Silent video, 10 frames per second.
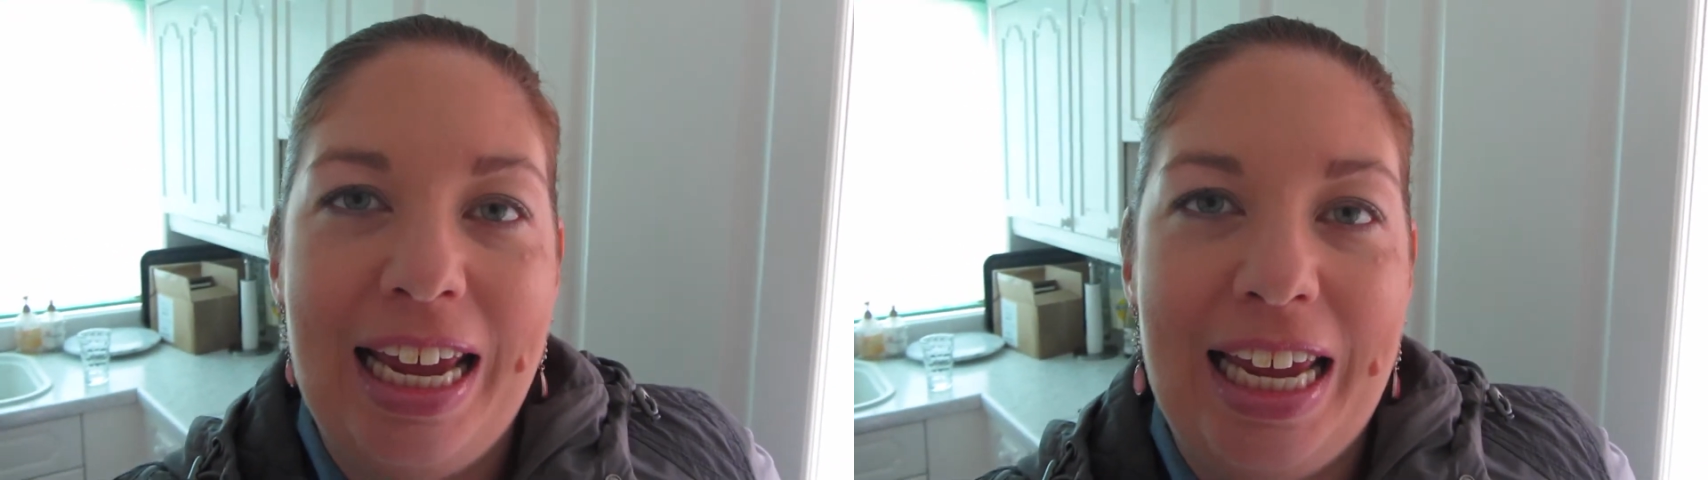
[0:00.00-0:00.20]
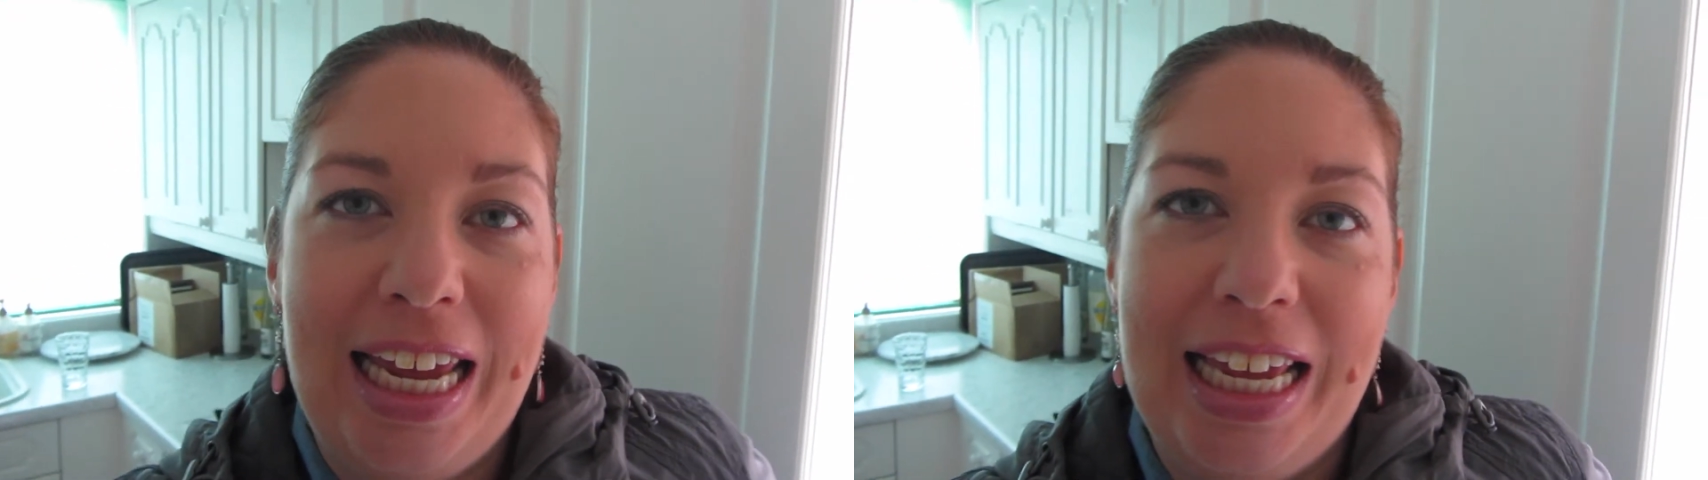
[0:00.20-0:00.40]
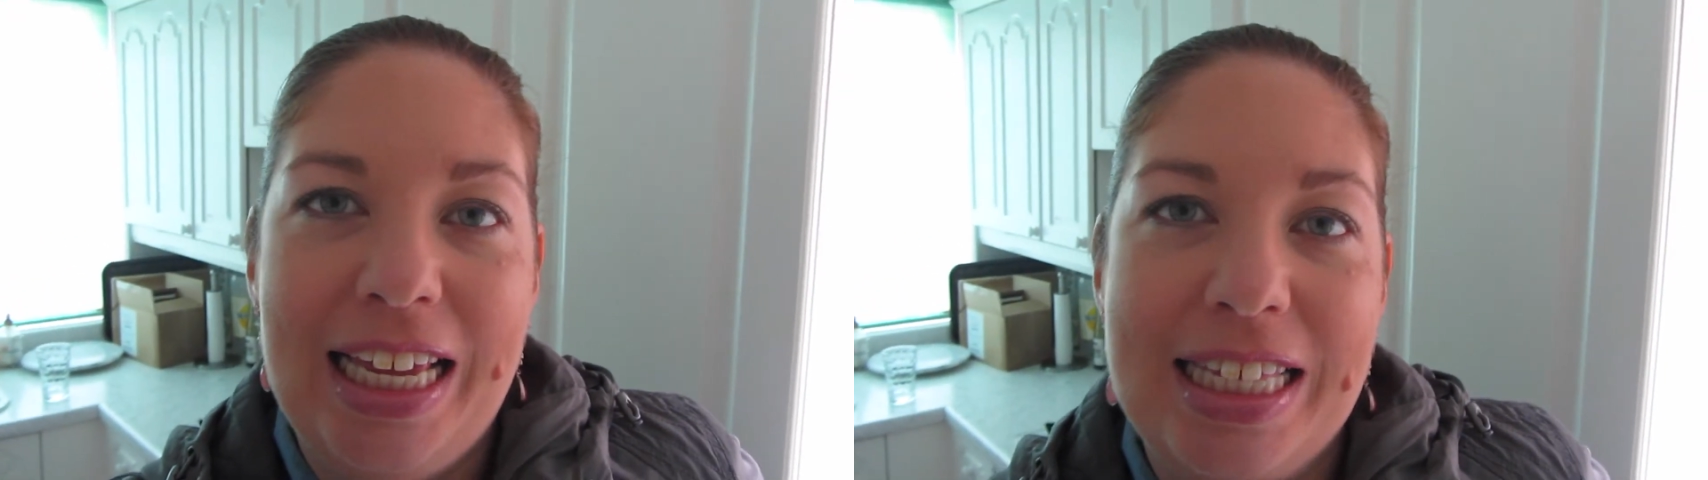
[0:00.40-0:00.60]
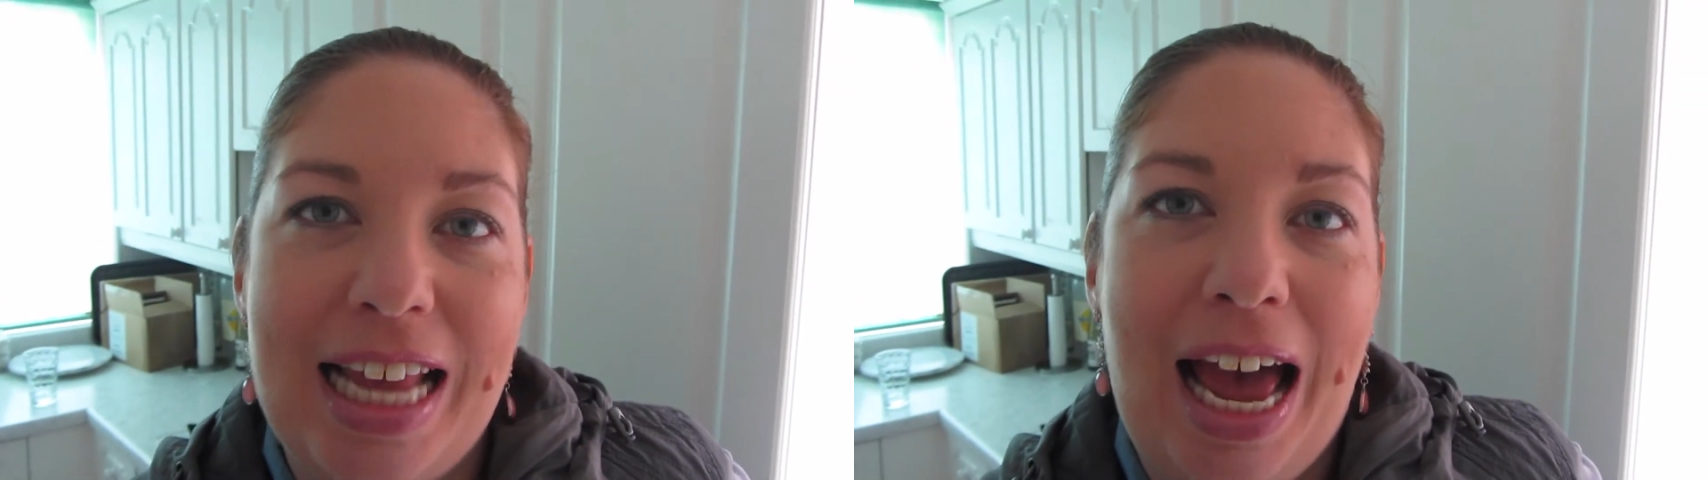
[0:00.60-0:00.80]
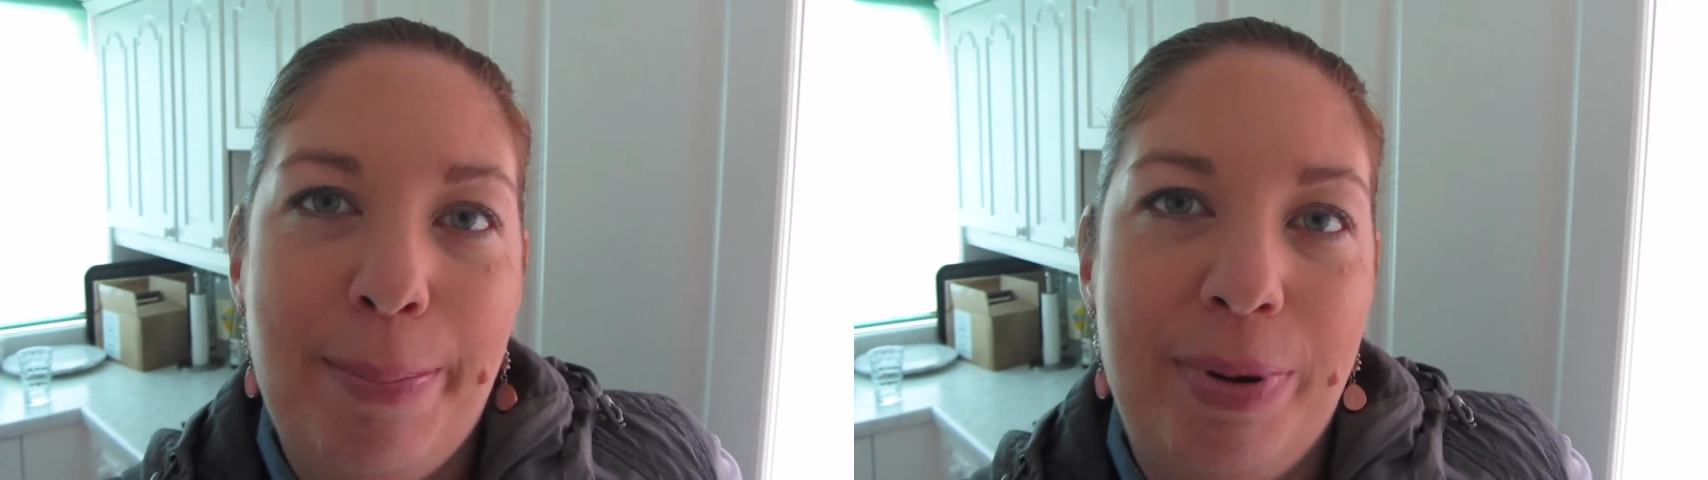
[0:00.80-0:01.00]

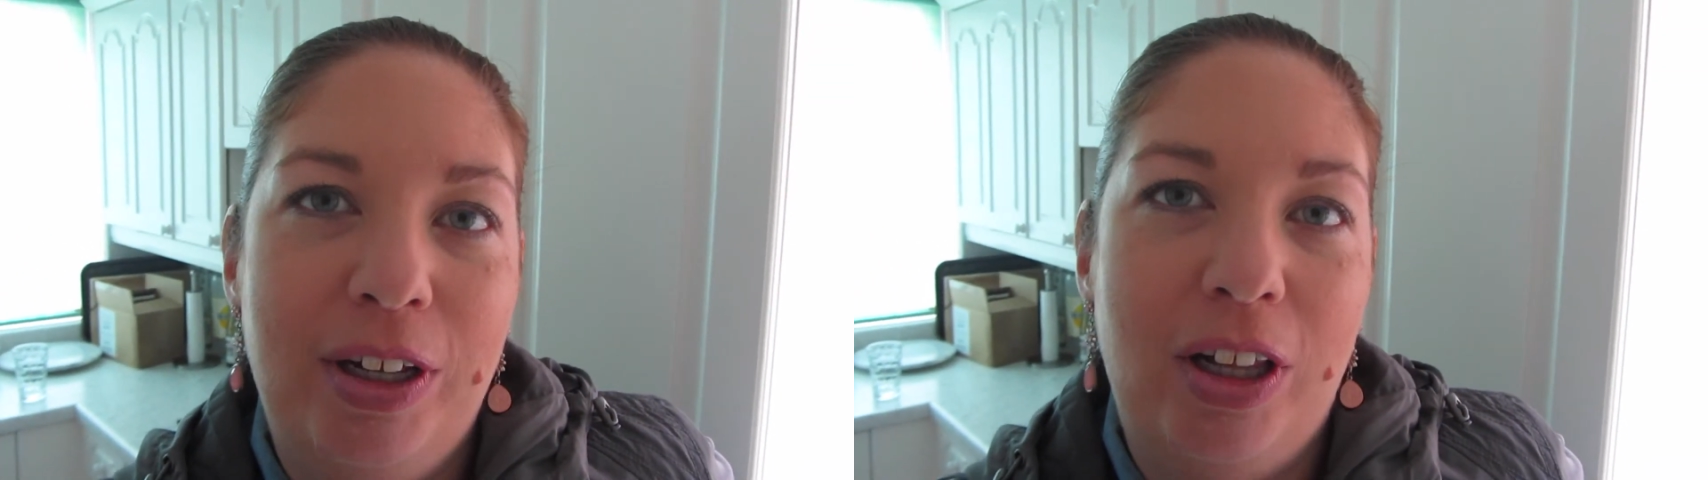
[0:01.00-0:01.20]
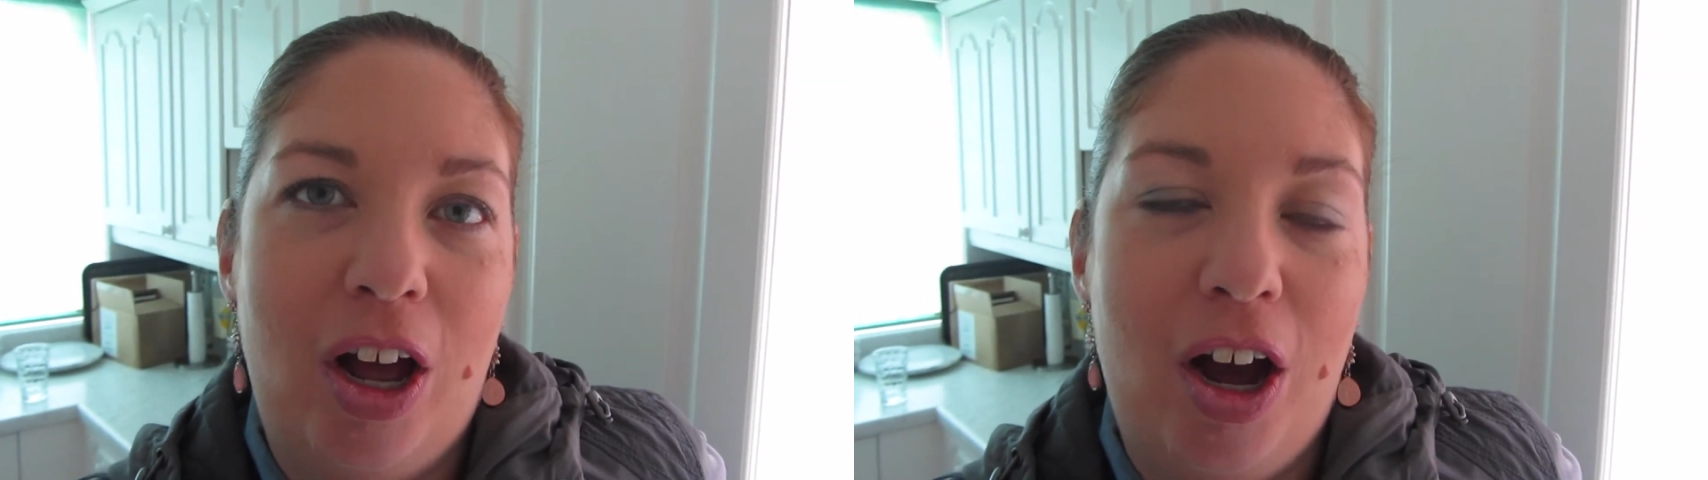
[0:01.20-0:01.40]
is Apple